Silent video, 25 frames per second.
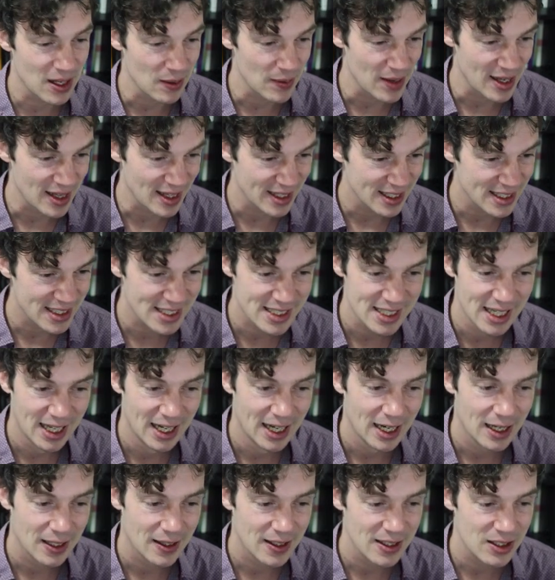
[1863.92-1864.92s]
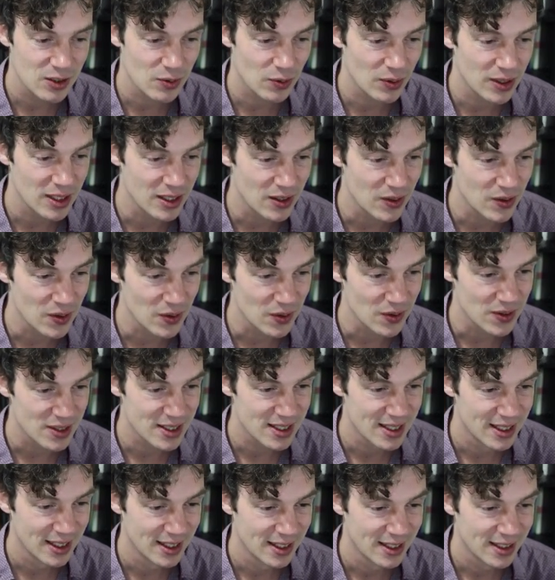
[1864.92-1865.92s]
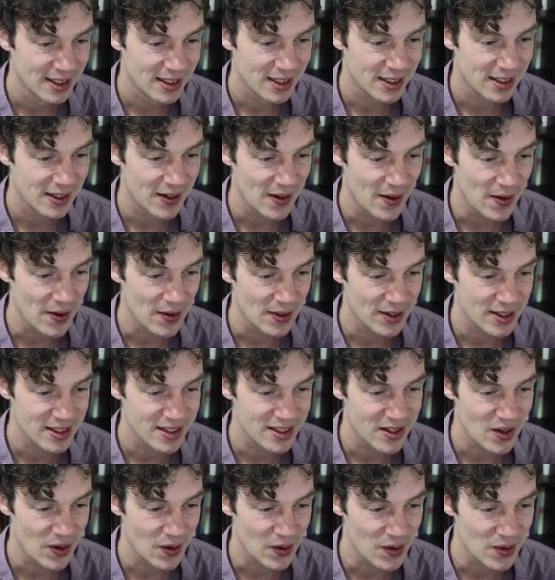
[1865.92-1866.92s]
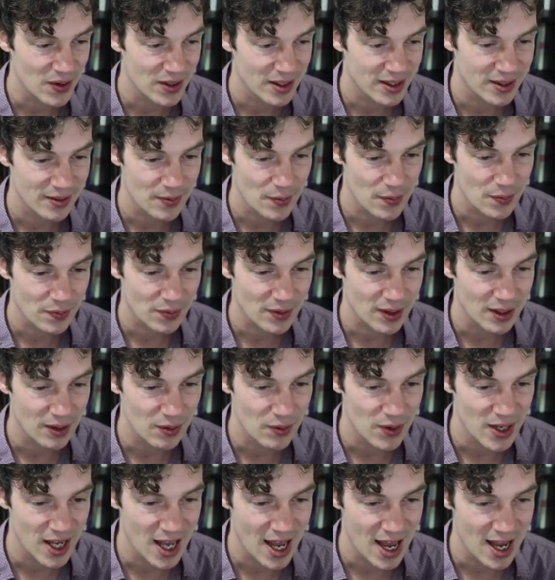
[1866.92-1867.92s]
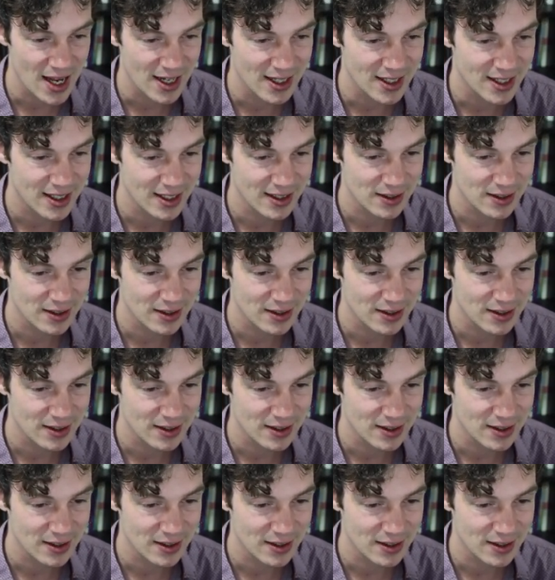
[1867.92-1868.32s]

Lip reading: about this. Let's reuse this code that we had